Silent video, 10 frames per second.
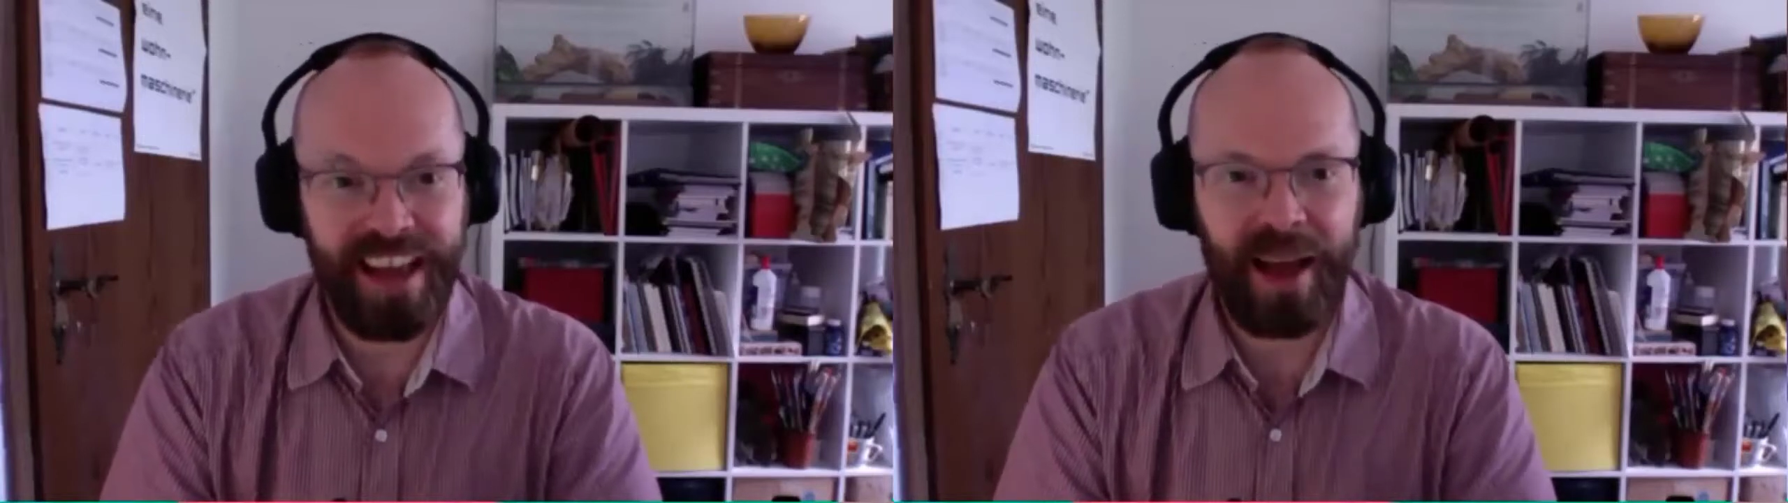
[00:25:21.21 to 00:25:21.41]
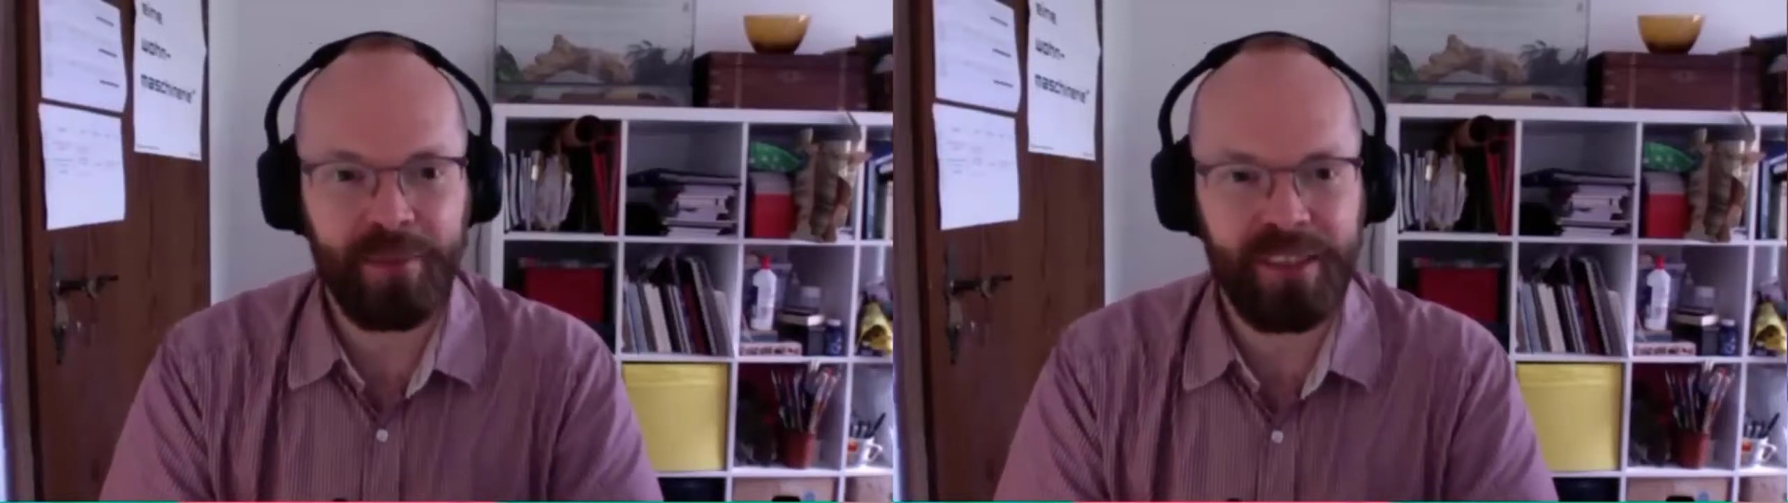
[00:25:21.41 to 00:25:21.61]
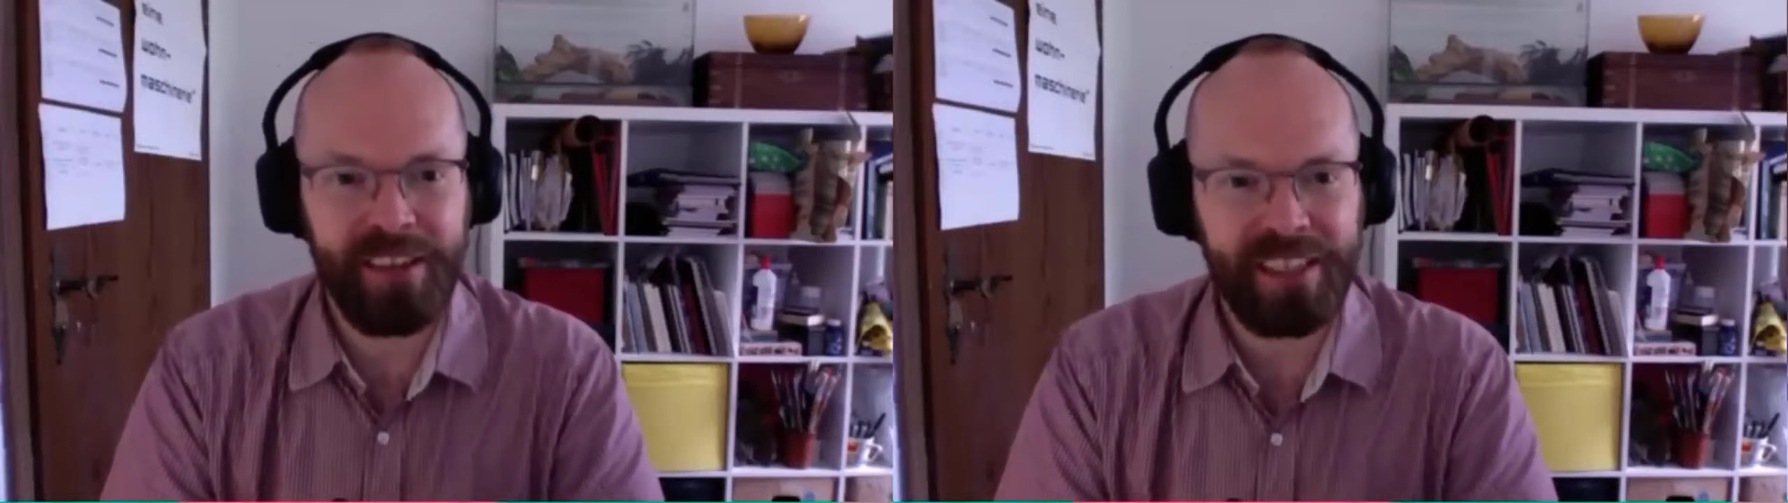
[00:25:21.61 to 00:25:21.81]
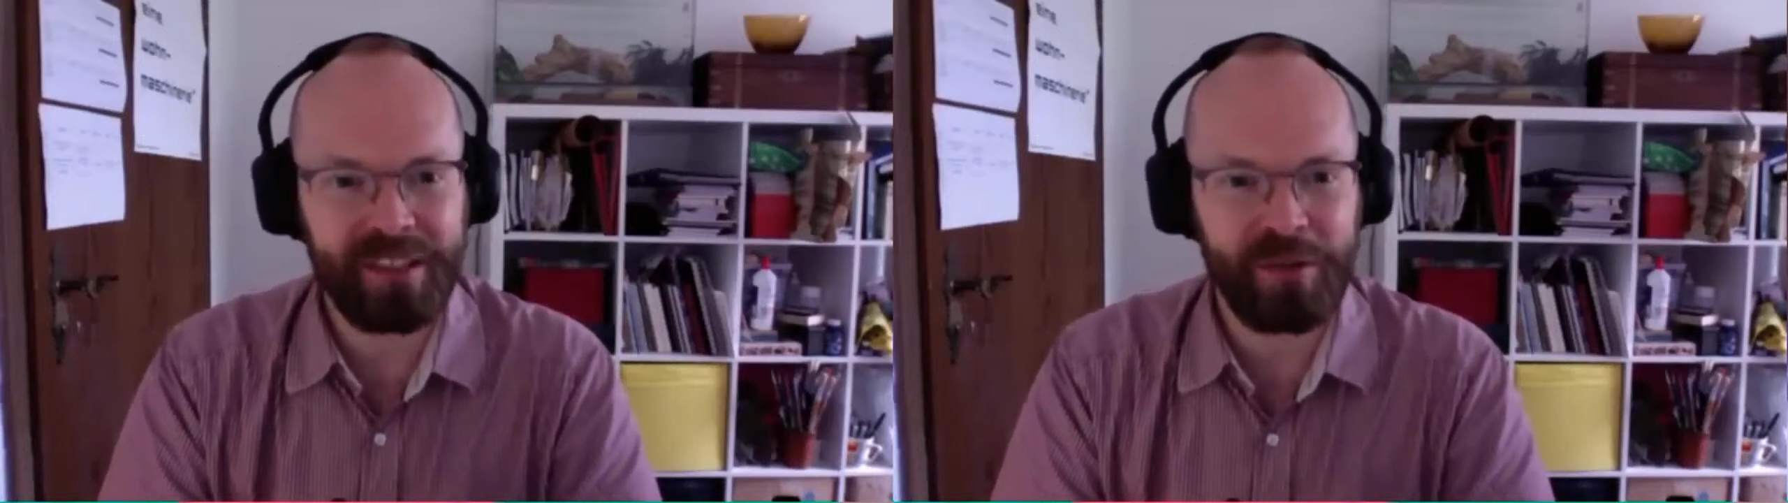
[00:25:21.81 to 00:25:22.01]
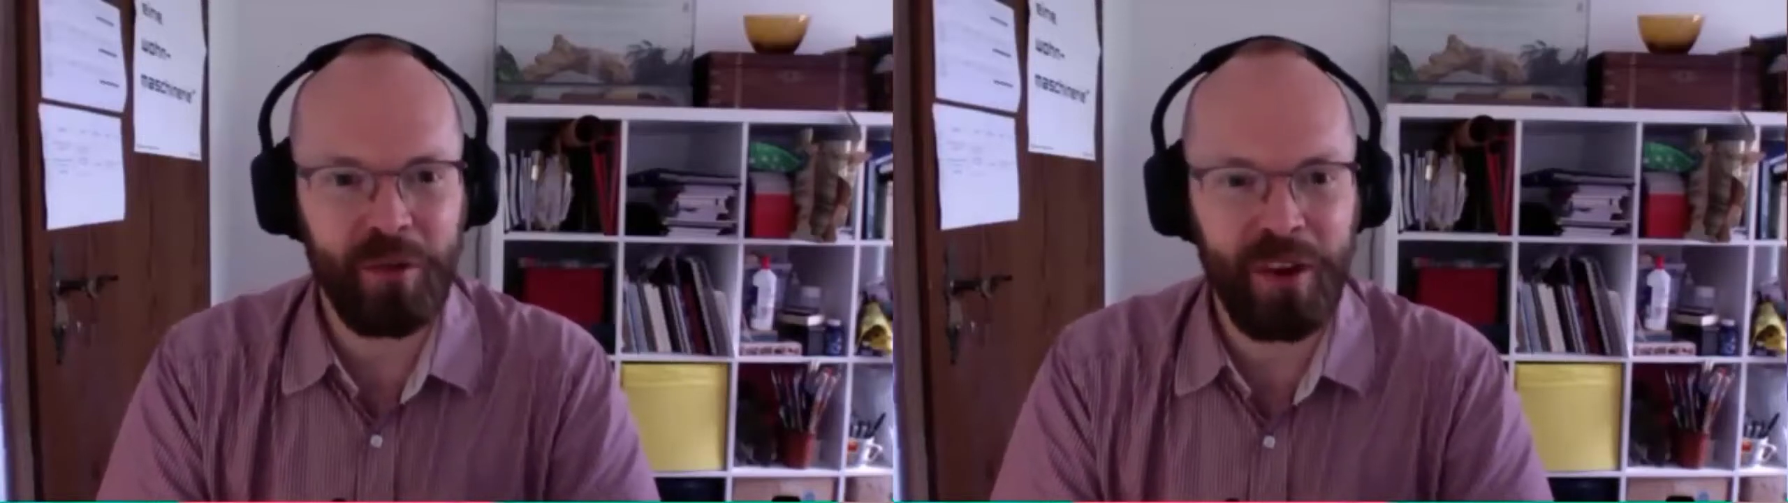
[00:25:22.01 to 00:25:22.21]
absolutely
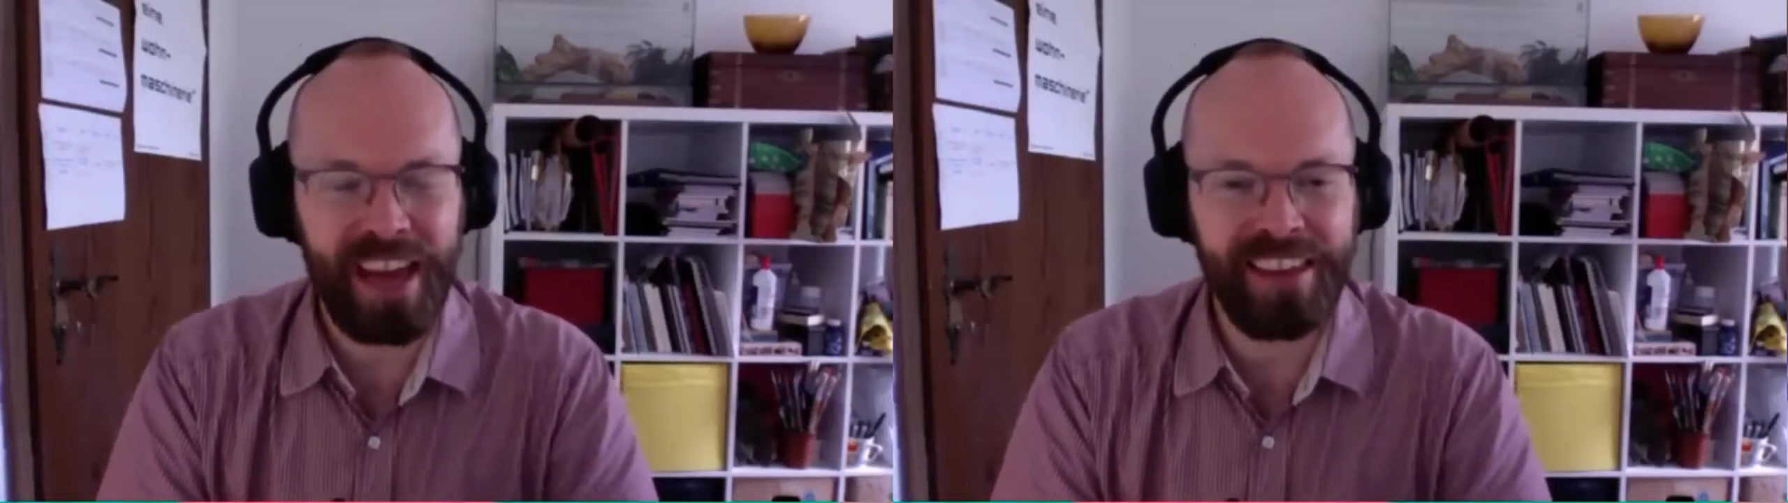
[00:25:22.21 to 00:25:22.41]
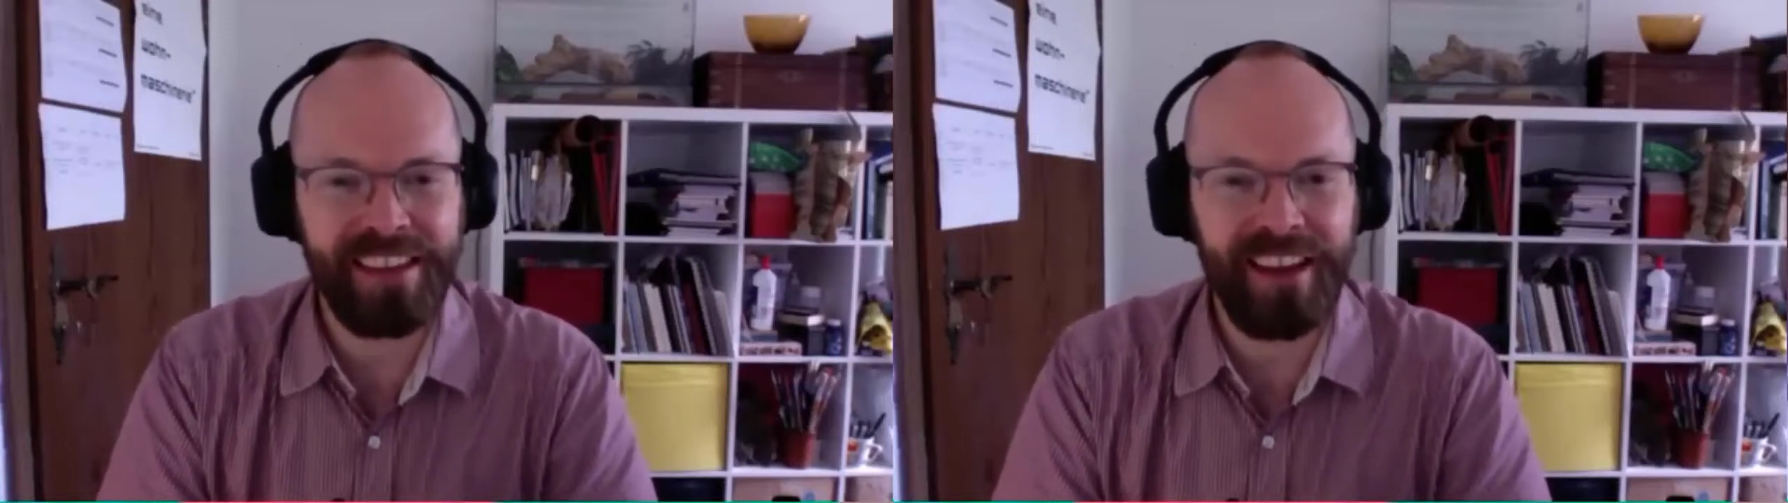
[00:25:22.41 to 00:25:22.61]
destroy anything